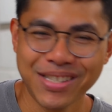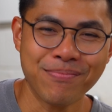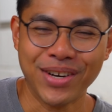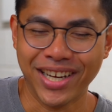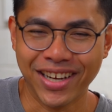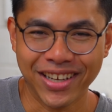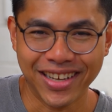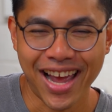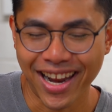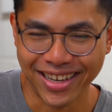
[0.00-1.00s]
spring
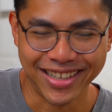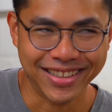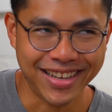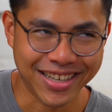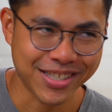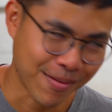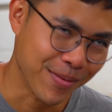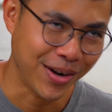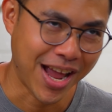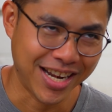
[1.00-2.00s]
and in next
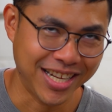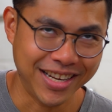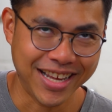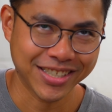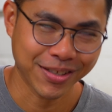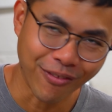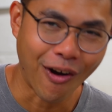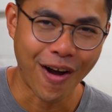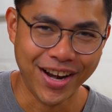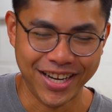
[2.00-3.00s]
summer and in next
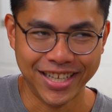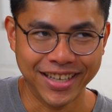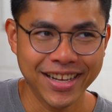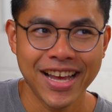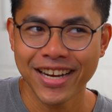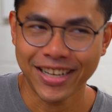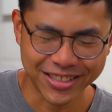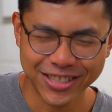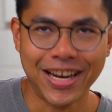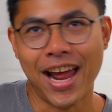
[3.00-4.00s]
fall and in
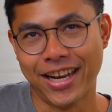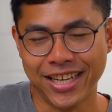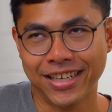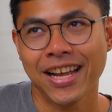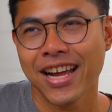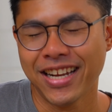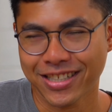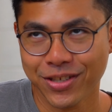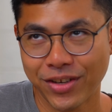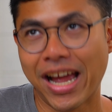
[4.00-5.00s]
next year and in
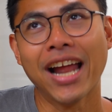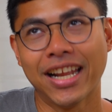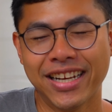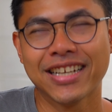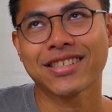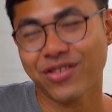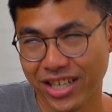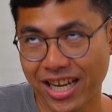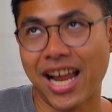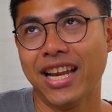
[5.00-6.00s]
next 2 years and in next 3
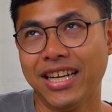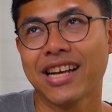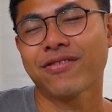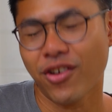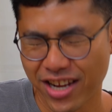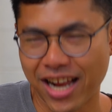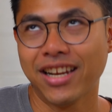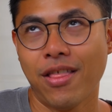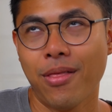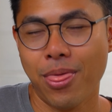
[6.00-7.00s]
years and in next 4 years
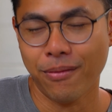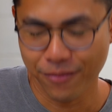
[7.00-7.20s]
and in next